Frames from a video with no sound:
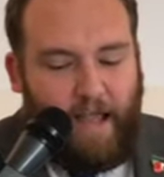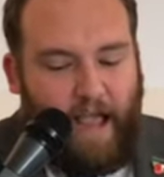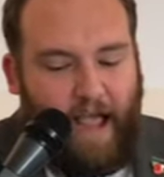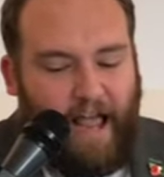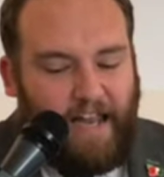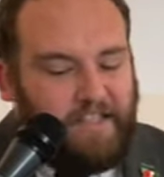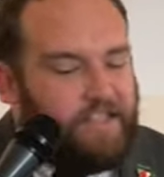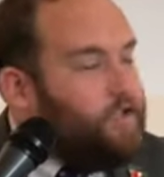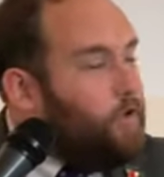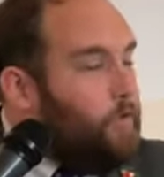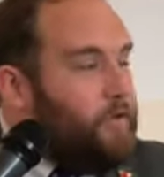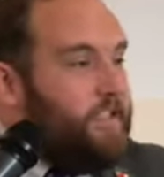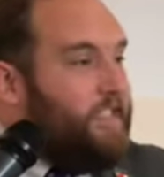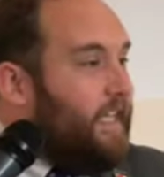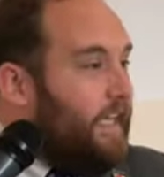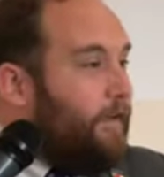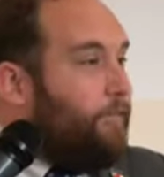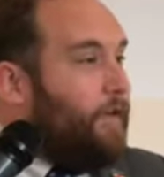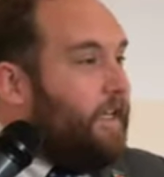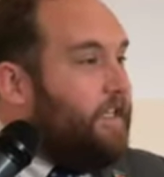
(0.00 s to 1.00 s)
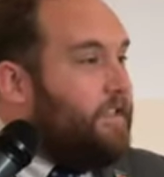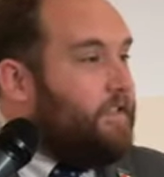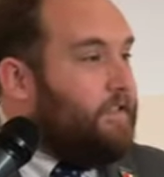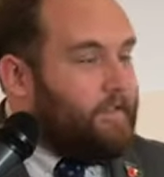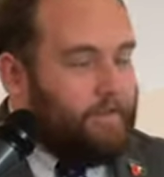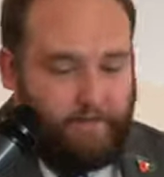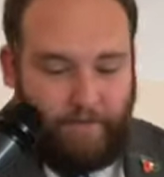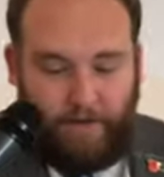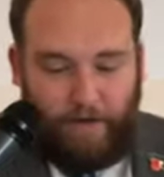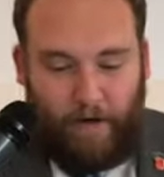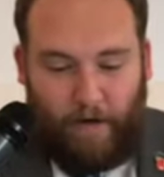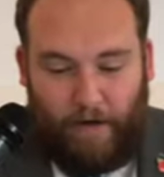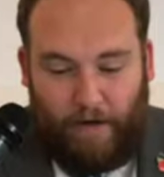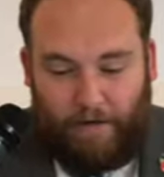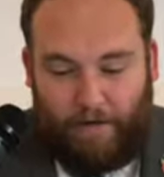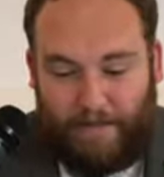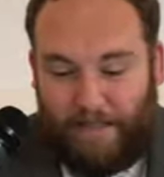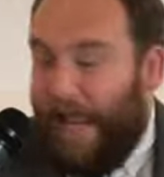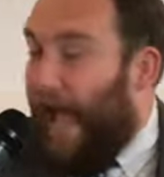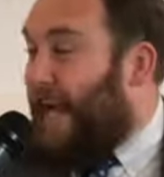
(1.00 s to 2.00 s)
And so David
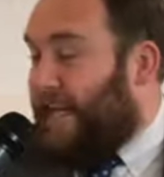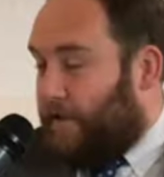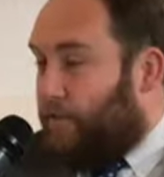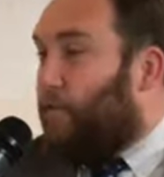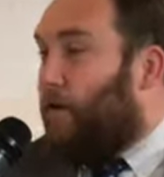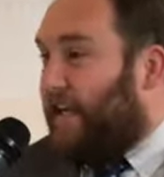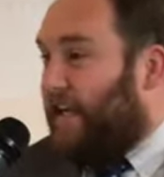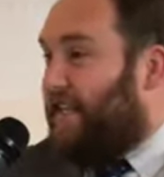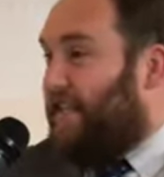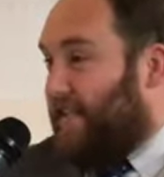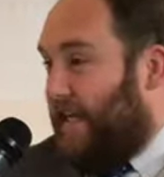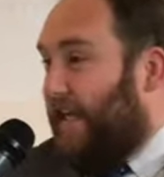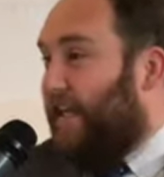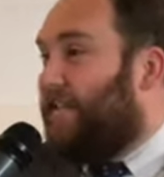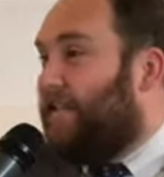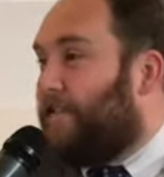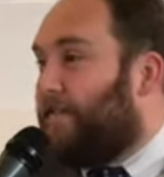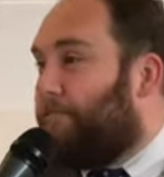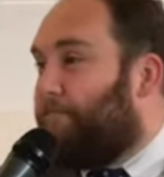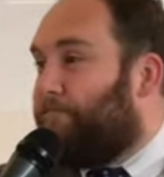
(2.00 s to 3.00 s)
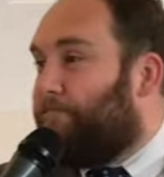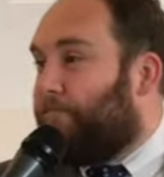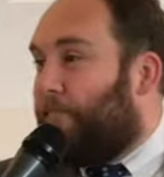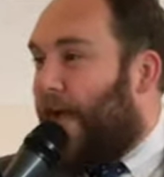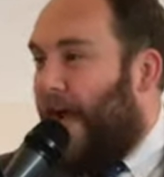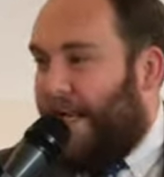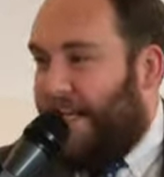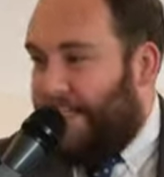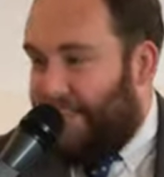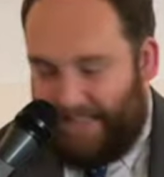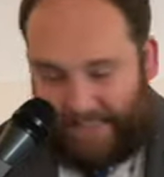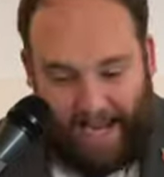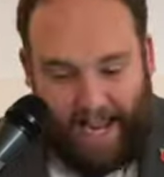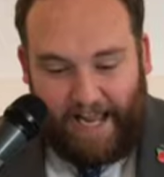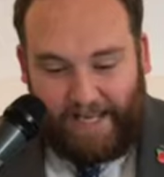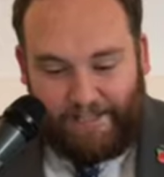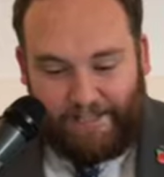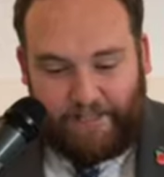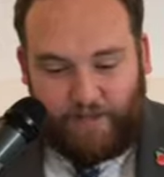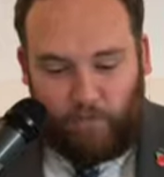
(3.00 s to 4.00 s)
likes what he sees, and he
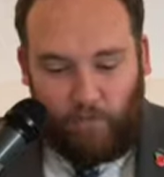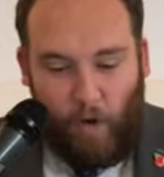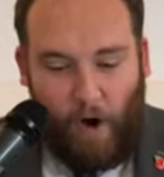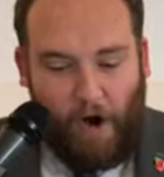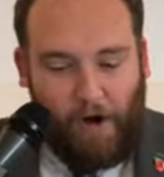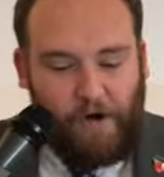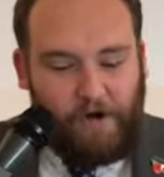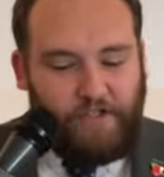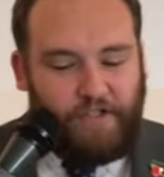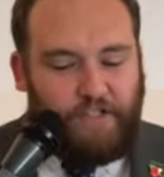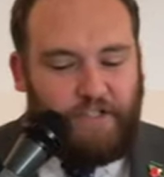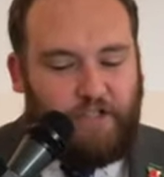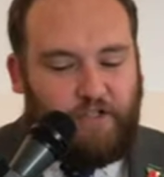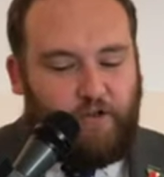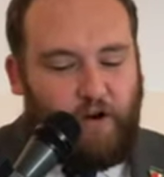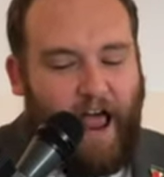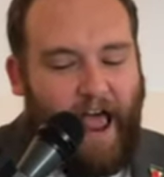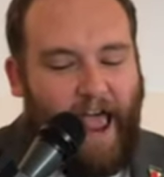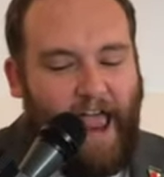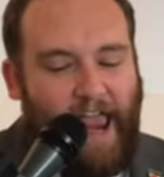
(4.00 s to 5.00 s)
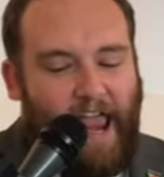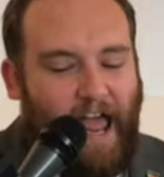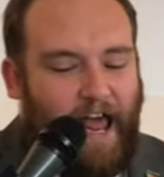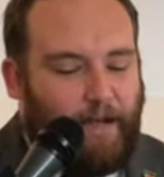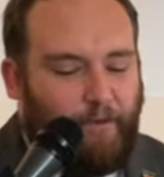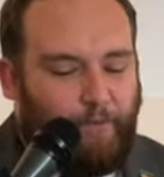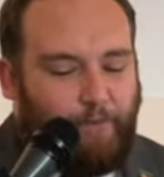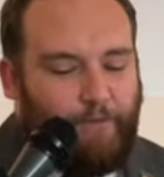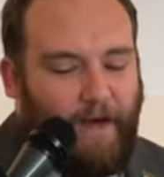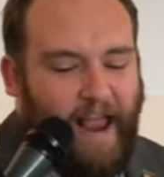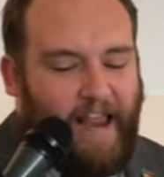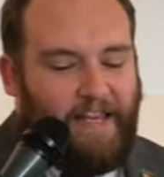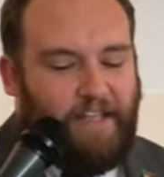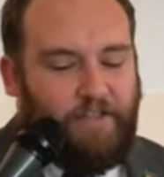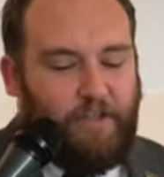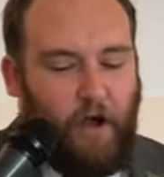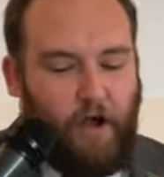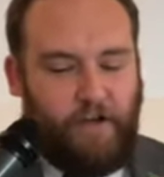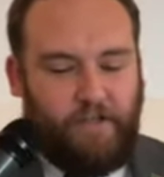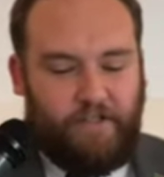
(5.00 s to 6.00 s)
sends word to try and
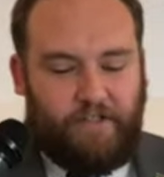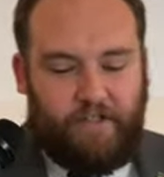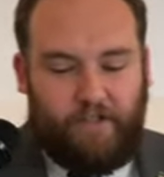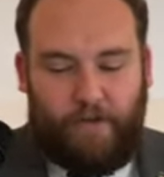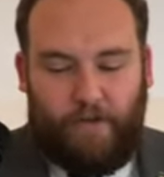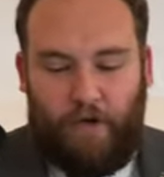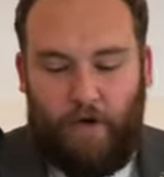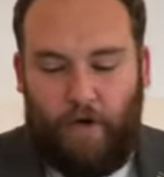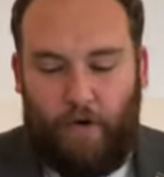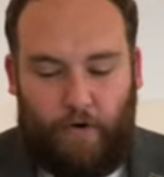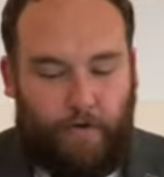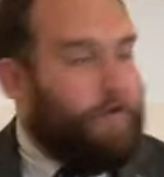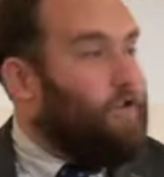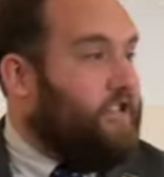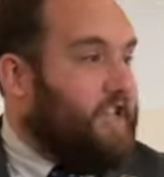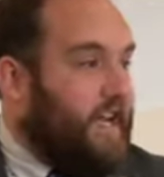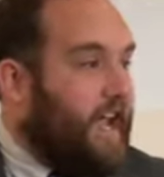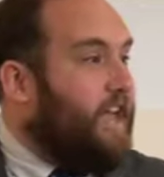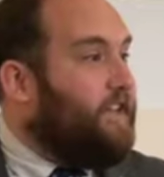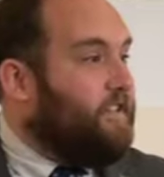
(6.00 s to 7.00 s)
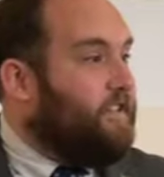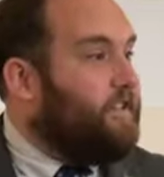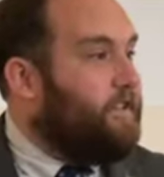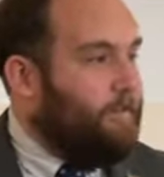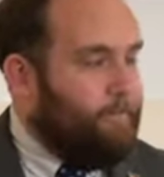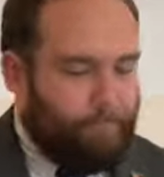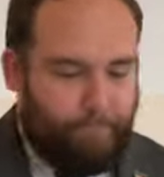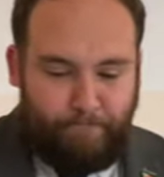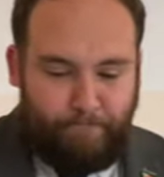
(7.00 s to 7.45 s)
find out who she is.